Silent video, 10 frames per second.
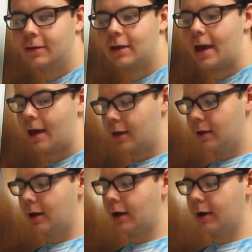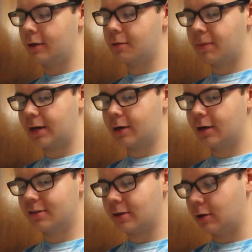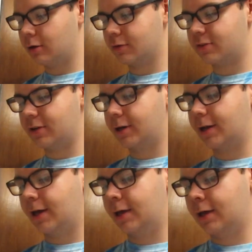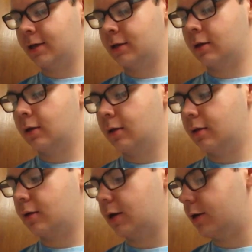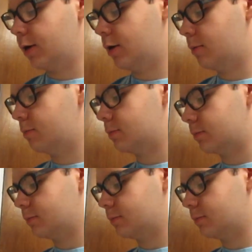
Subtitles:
yeah, the butter's all stirred in. And